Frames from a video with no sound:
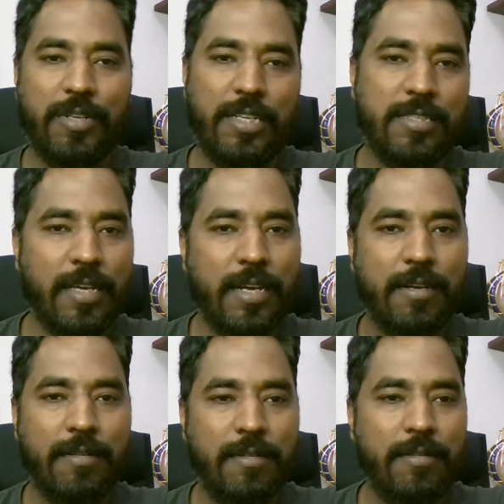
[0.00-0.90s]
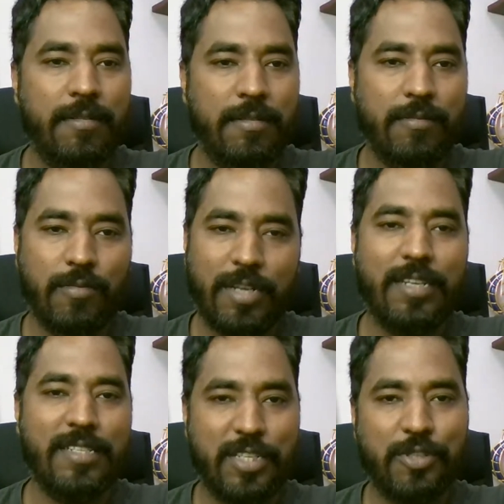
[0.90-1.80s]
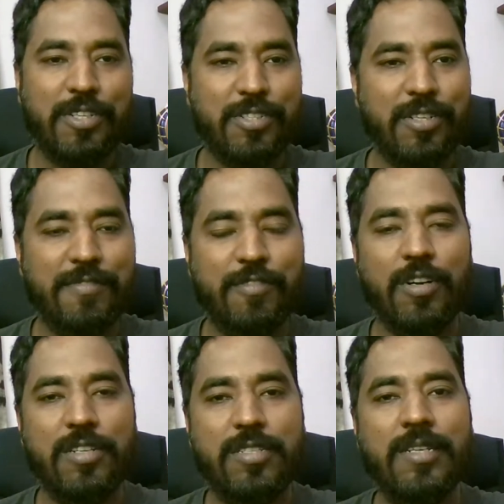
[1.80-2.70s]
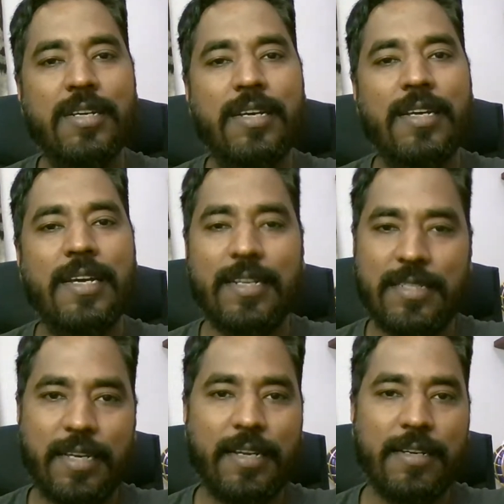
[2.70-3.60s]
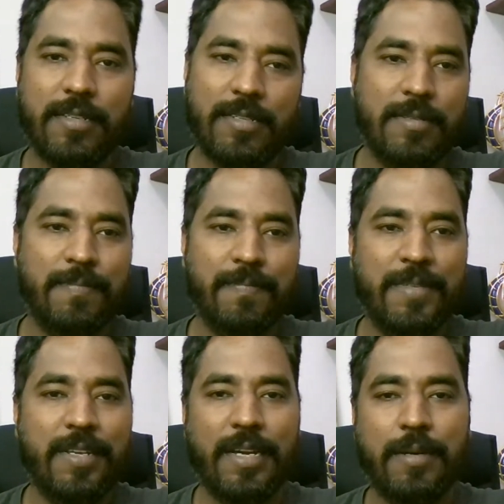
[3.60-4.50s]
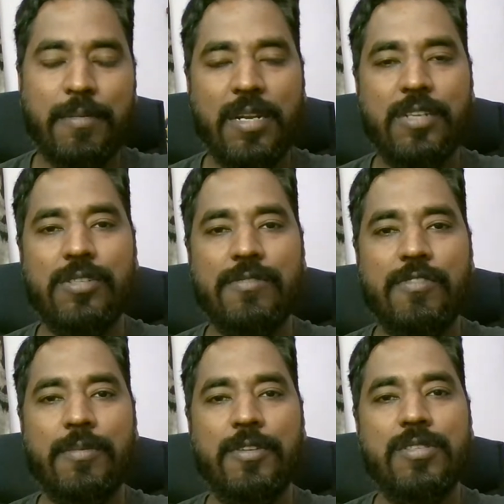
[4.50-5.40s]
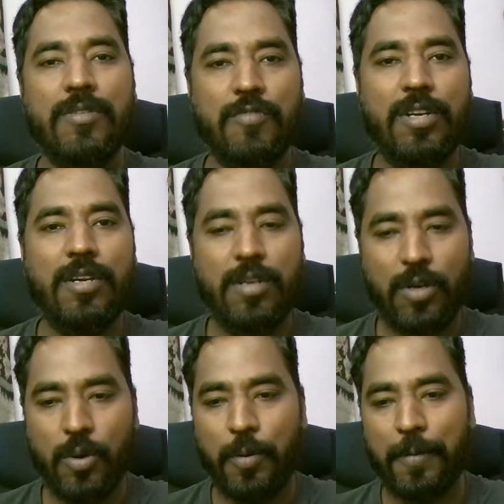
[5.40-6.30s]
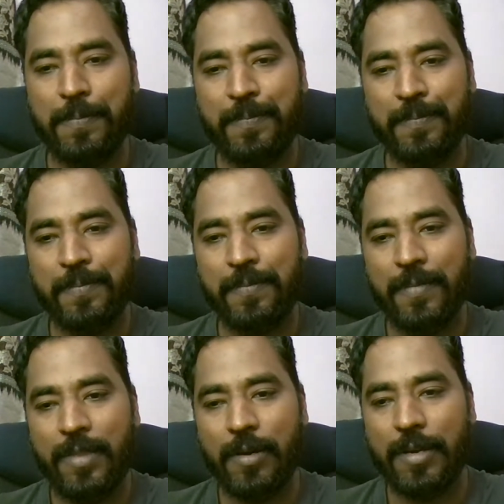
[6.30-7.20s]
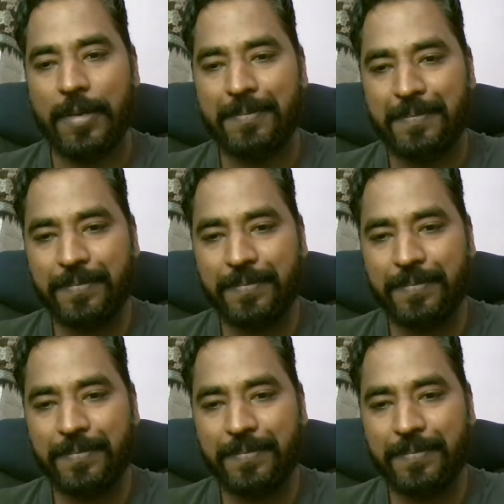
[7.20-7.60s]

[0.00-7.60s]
reach there. One is education, of course, and second is recommendation from your someone known. Okay.